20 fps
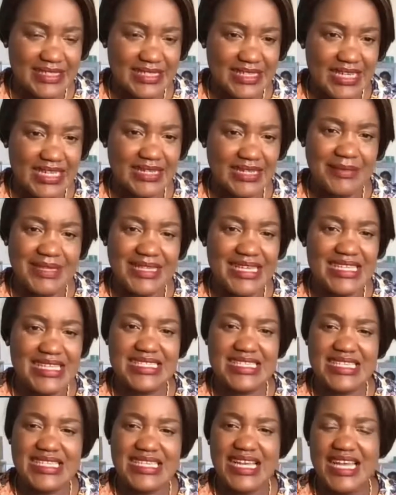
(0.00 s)
And I'm
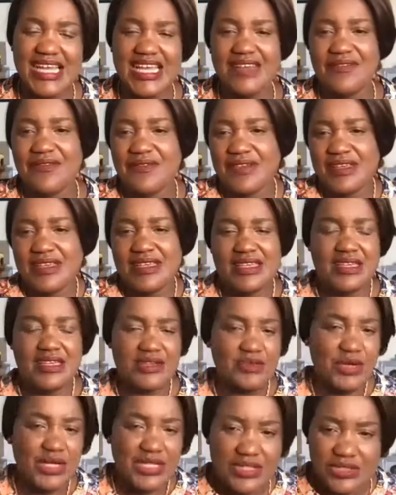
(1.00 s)
guessing I have
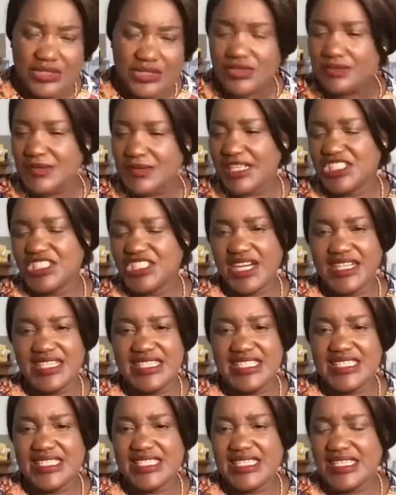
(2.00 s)
one through my
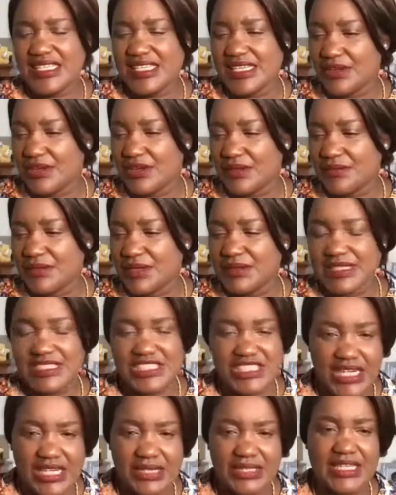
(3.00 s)
charity, a
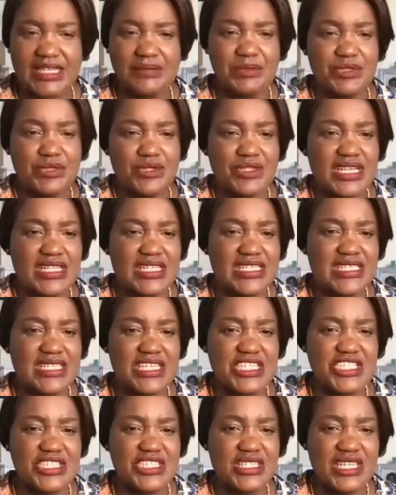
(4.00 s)
charitable
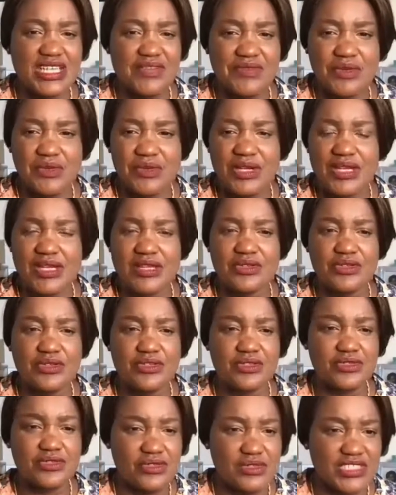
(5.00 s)
organization. Everywhere I go
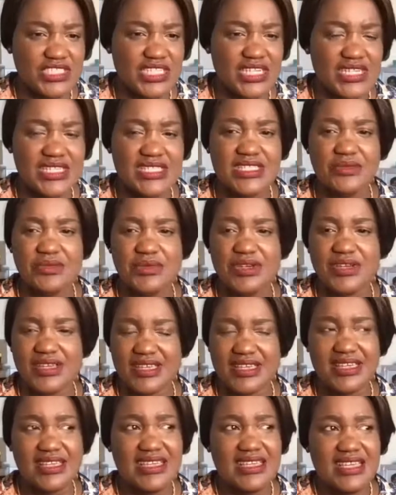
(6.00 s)
to do charity
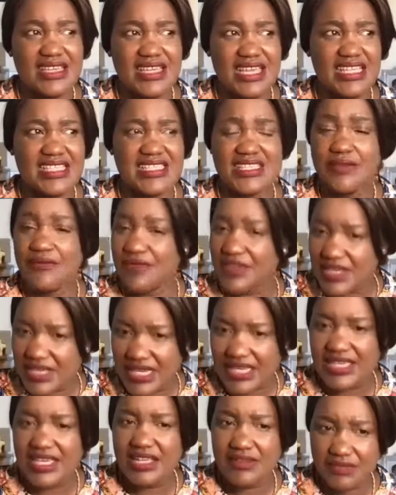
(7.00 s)
work, it's something
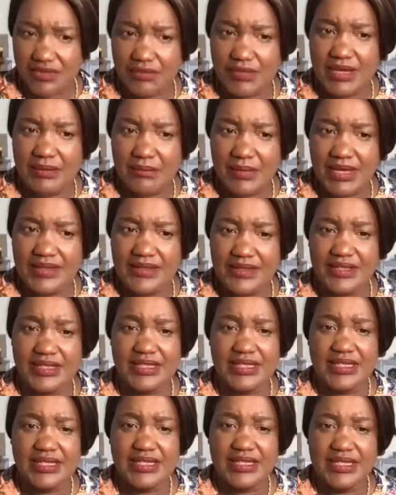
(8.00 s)
I get from my mother,
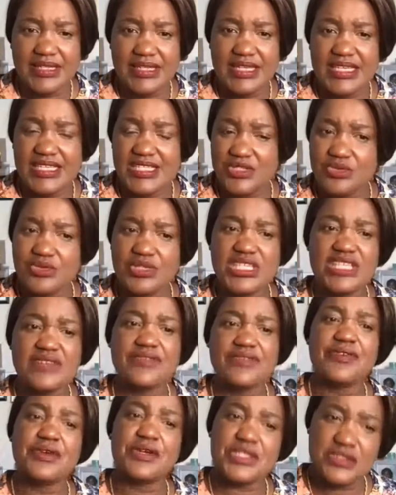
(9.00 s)
is to give
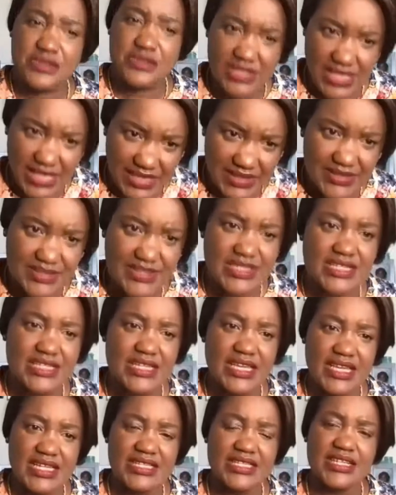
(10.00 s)
first to the others
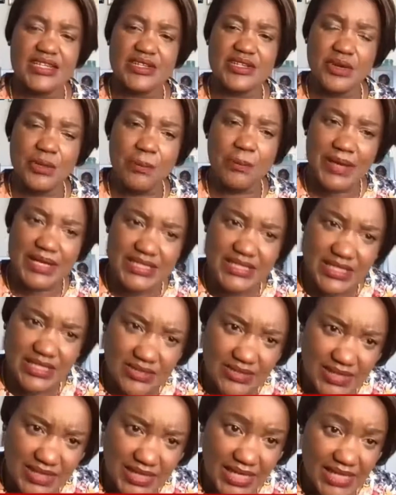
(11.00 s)
and then compensate
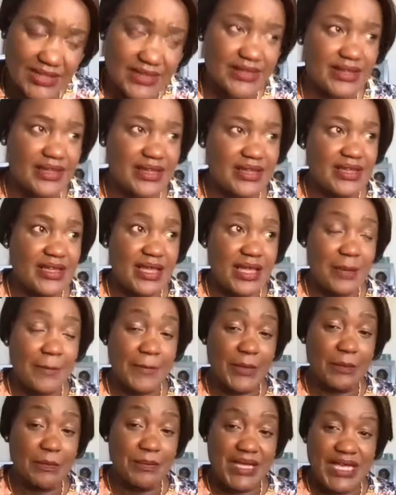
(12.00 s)
to the other.
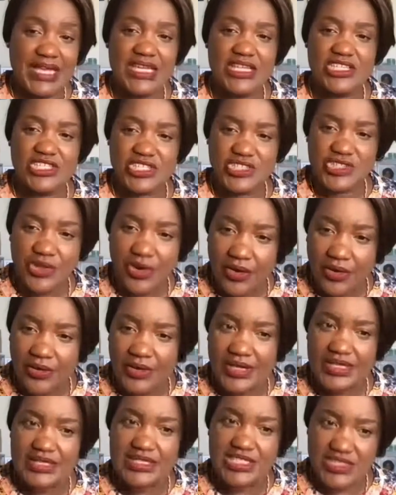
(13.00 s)
But being
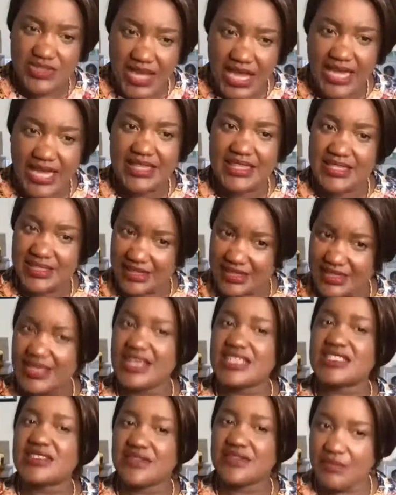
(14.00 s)
strong and strength,
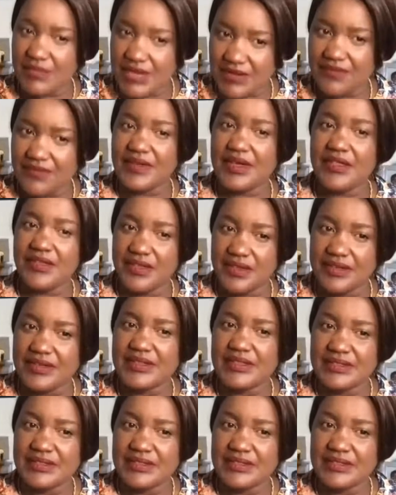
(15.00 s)
that's from my father.